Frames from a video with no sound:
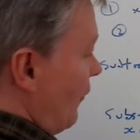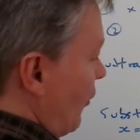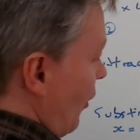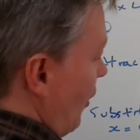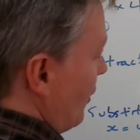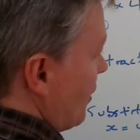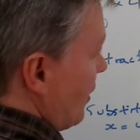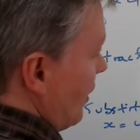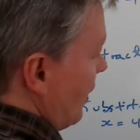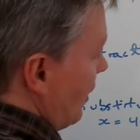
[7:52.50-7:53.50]
I've got
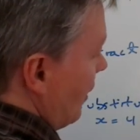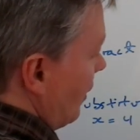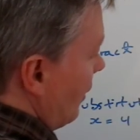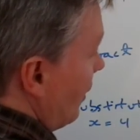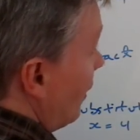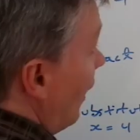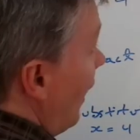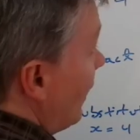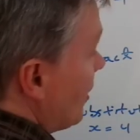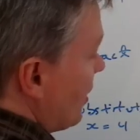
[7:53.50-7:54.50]

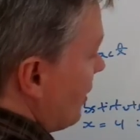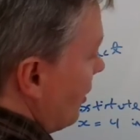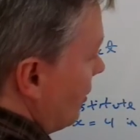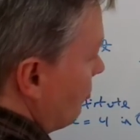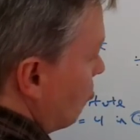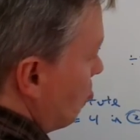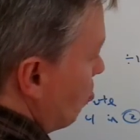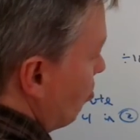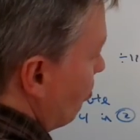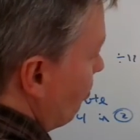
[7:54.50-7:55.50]
x
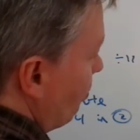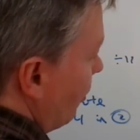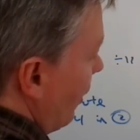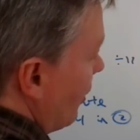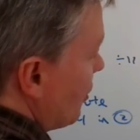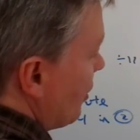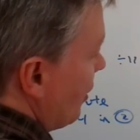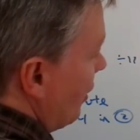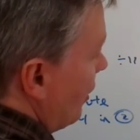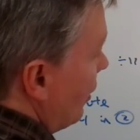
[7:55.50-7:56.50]

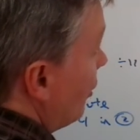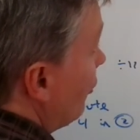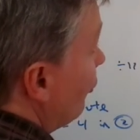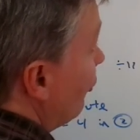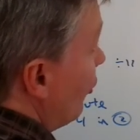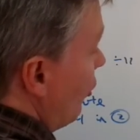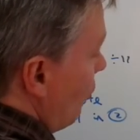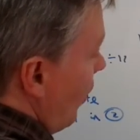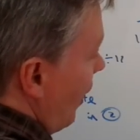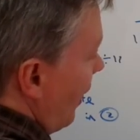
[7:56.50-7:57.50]
plus
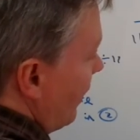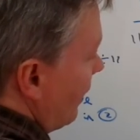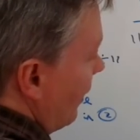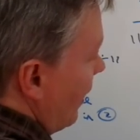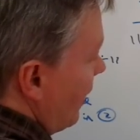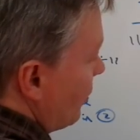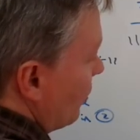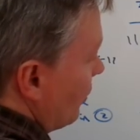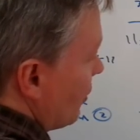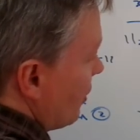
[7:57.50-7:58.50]
four y
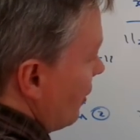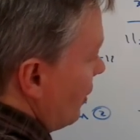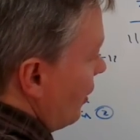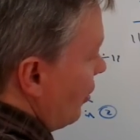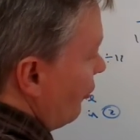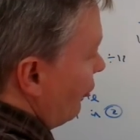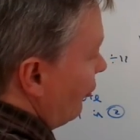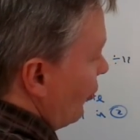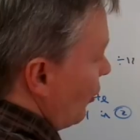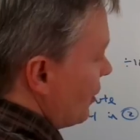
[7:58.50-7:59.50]
equals
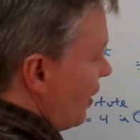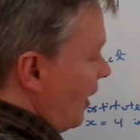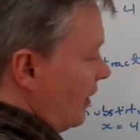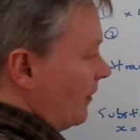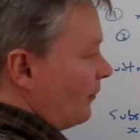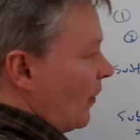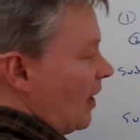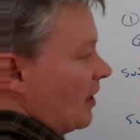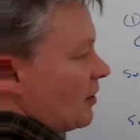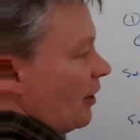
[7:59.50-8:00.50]
fourteen.
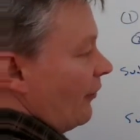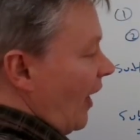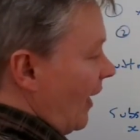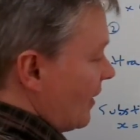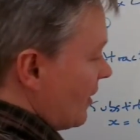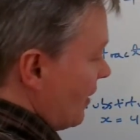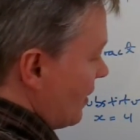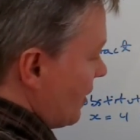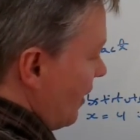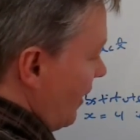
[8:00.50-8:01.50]
So if x
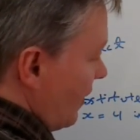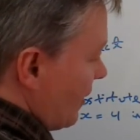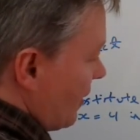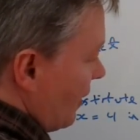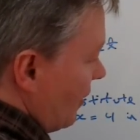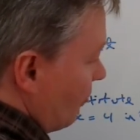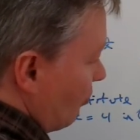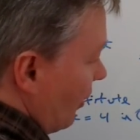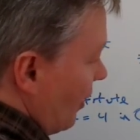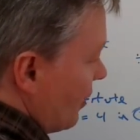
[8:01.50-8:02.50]
is six
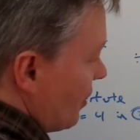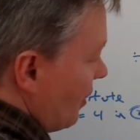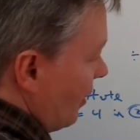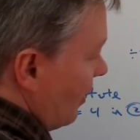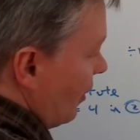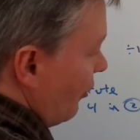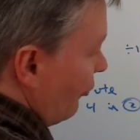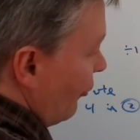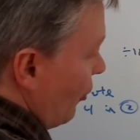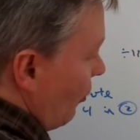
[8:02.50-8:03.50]
plus
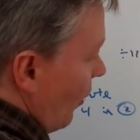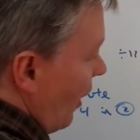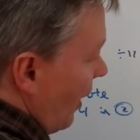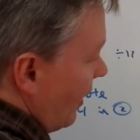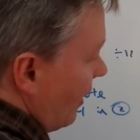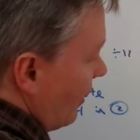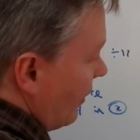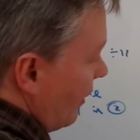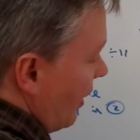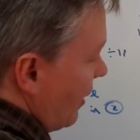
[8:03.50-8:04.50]
four y
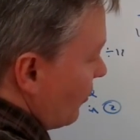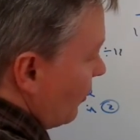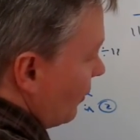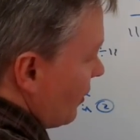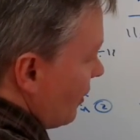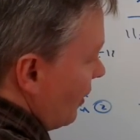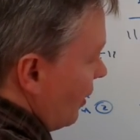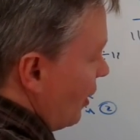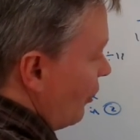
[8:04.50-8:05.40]
equals